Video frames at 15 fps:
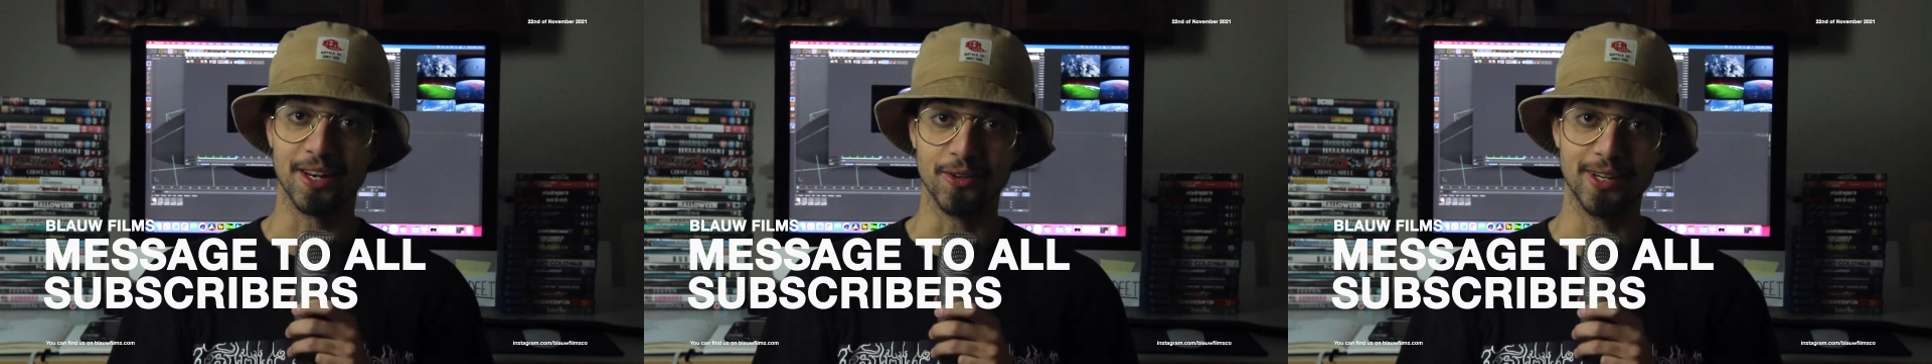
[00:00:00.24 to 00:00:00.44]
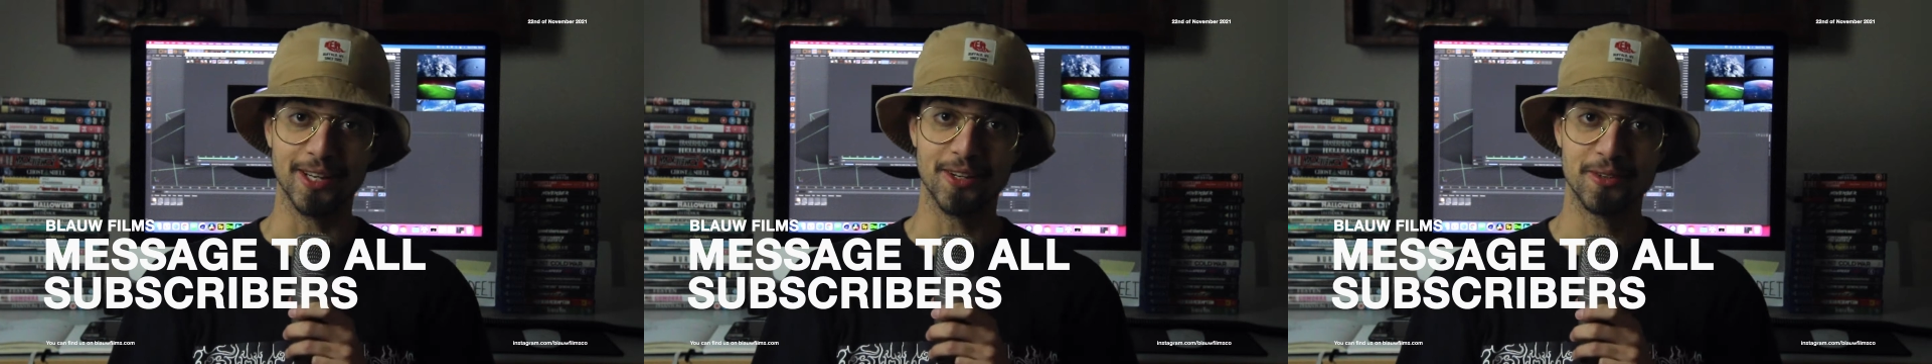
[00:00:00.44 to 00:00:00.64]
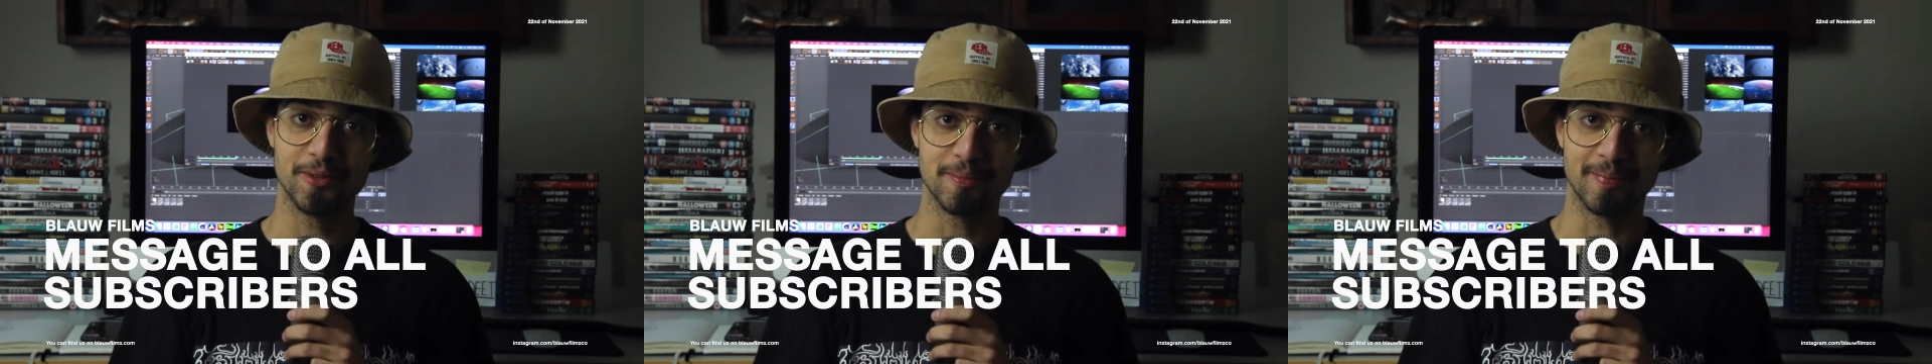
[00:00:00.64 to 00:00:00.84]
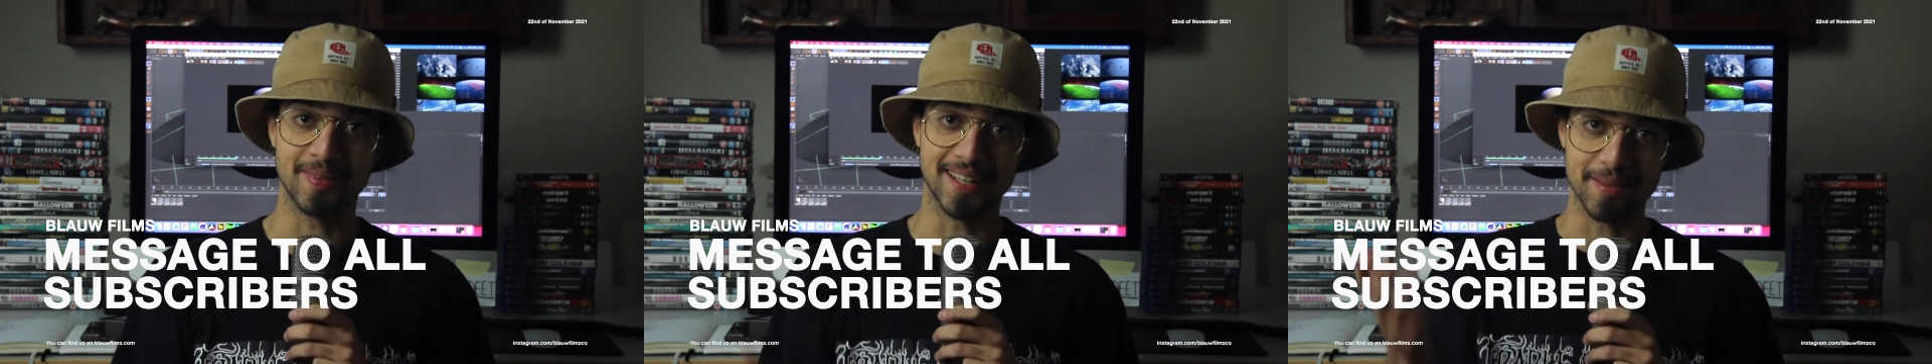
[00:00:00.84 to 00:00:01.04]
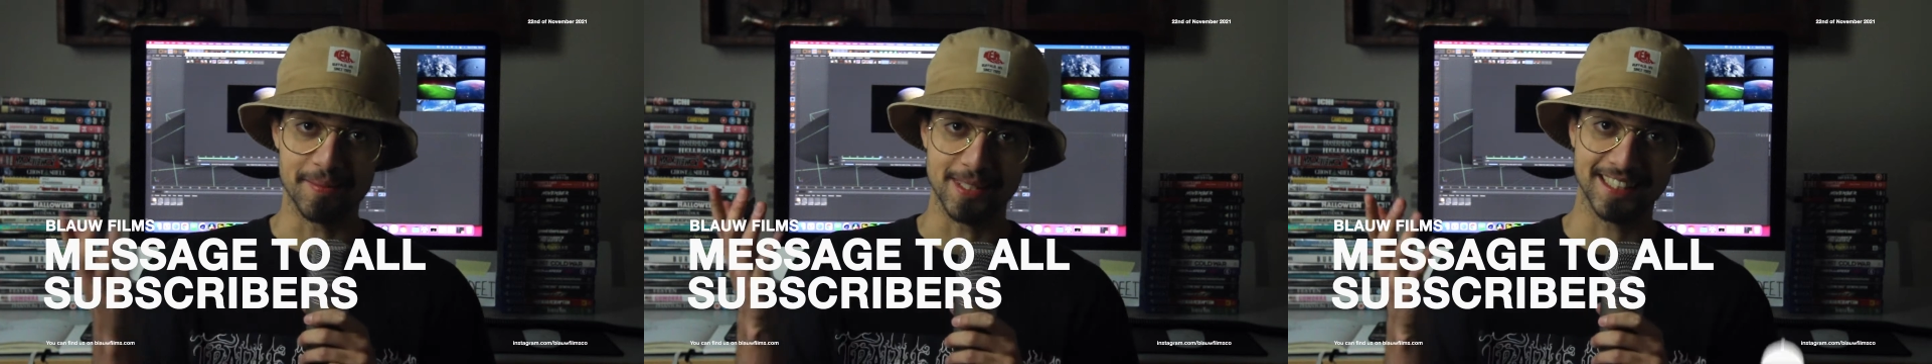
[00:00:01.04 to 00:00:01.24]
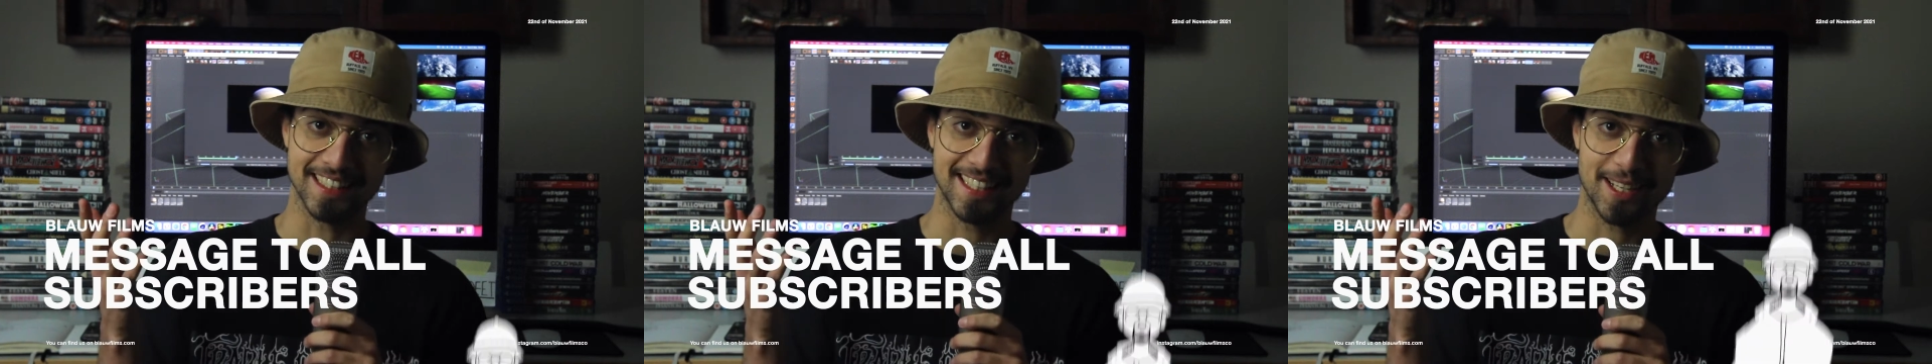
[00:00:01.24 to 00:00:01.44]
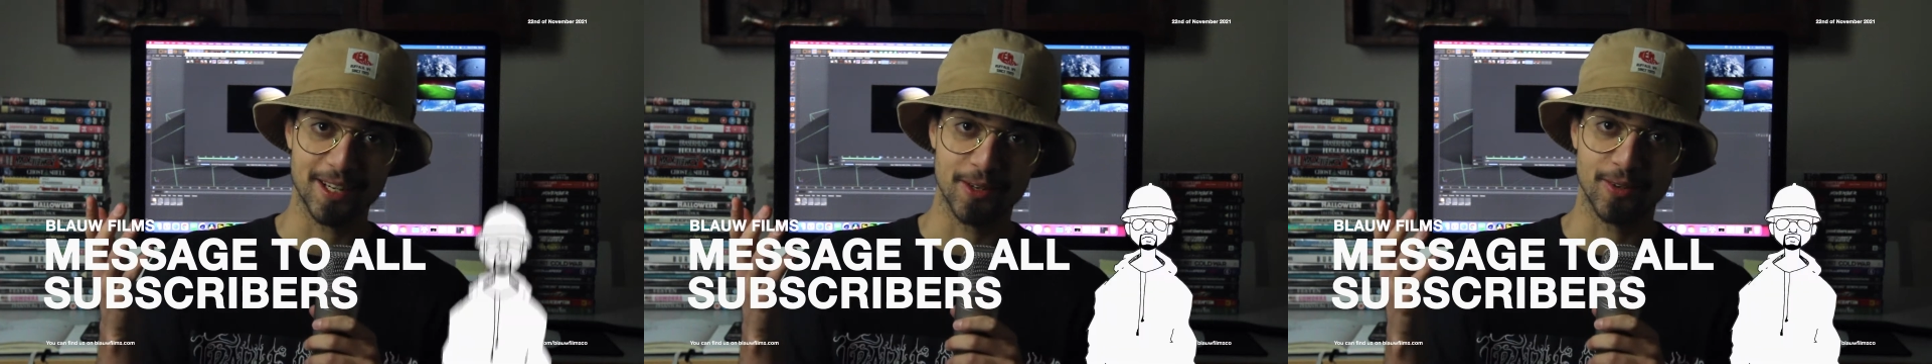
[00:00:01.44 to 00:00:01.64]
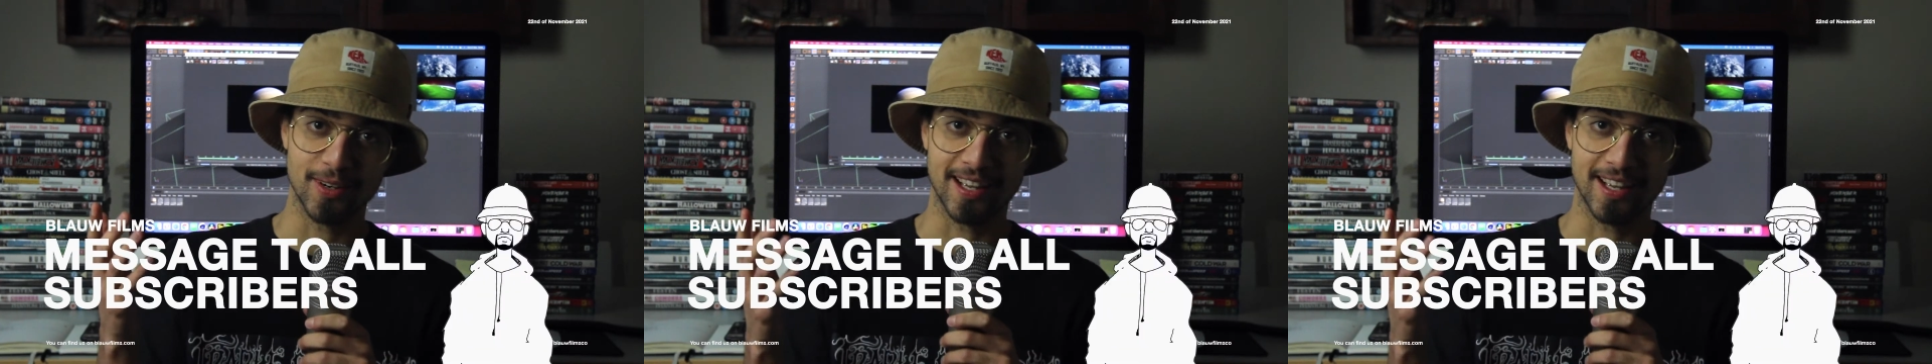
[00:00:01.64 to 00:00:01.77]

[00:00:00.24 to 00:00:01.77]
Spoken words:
Hello, my name is Leo